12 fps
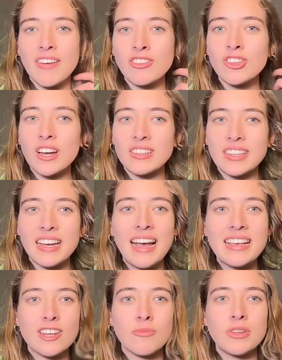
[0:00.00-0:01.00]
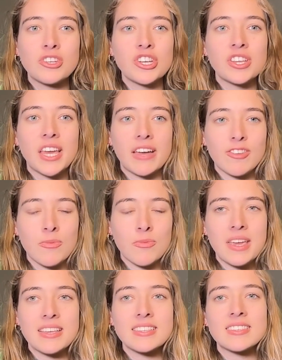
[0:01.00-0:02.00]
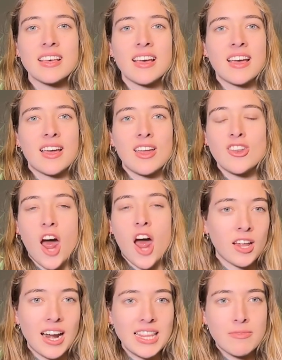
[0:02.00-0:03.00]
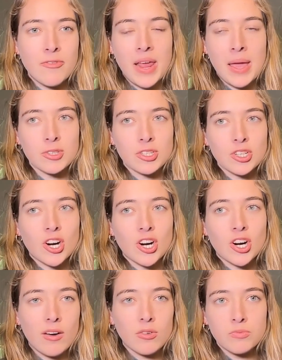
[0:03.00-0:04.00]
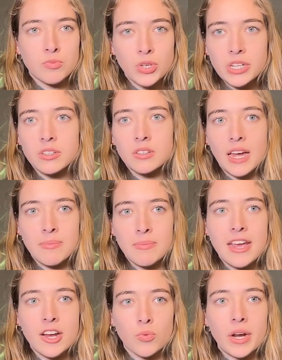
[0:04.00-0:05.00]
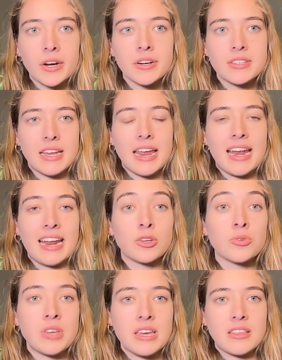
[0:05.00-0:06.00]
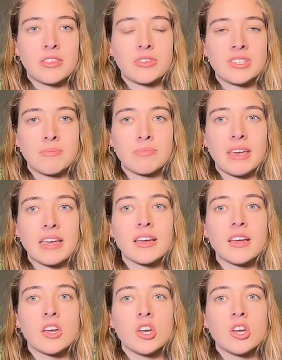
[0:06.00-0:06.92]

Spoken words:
If you look at the guys that have been G League MVPs, not a lot of them have been able to carve out real NBA careers. And I do think that there's something